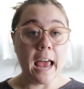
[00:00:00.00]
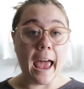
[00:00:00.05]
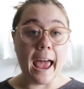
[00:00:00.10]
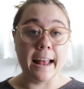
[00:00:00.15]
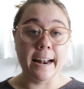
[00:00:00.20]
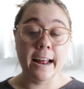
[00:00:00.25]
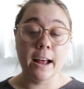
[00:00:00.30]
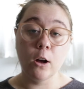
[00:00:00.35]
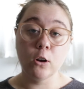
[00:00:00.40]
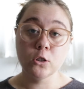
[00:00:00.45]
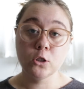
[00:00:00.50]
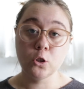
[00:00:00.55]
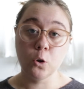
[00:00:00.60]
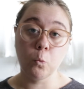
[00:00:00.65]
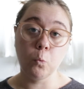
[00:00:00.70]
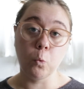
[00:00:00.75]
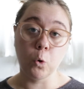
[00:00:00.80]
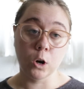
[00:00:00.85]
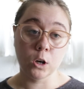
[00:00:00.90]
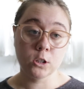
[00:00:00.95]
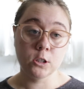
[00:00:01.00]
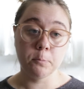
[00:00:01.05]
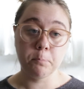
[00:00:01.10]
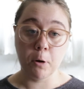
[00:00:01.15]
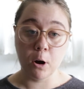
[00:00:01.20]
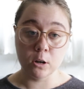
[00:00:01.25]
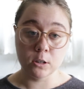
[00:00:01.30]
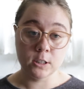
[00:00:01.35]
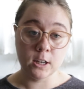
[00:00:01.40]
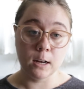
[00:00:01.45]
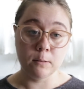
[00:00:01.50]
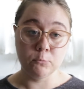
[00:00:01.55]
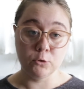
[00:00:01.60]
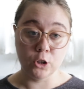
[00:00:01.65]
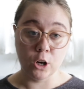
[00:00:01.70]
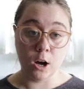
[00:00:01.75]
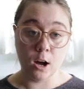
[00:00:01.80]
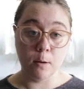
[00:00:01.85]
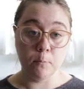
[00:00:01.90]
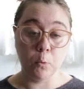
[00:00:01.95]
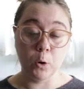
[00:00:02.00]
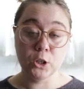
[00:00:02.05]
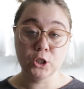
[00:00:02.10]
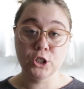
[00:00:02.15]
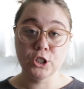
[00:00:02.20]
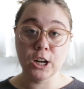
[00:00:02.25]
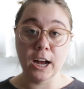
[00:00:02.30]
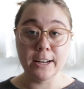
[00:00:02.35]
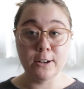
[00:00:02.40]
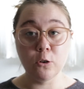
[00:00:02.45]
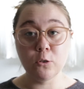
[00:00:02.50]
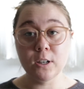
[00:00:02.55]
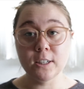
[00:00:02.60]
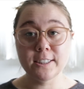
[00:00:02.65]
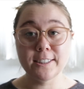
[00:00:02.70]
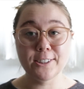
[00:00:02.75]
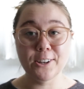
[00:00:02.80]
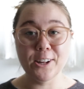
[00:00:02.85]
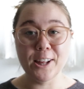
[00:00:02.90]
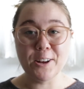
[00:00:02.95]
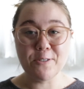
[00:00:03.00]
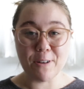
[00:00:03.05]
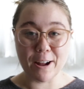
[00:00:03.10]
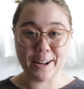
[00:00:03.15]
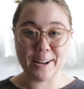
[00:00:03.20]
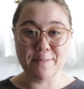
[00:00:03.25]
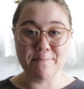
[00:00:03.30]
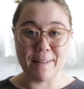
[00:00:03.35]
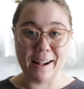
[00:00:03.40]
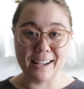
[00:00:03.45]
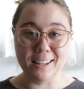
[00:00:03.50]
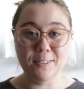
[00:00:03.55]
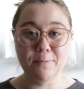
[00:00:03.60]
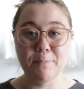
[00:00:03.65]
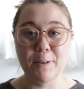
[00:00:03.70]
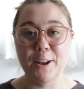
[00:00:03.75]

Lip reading: And I also worked a part-time job, which I don't necessarily recommend,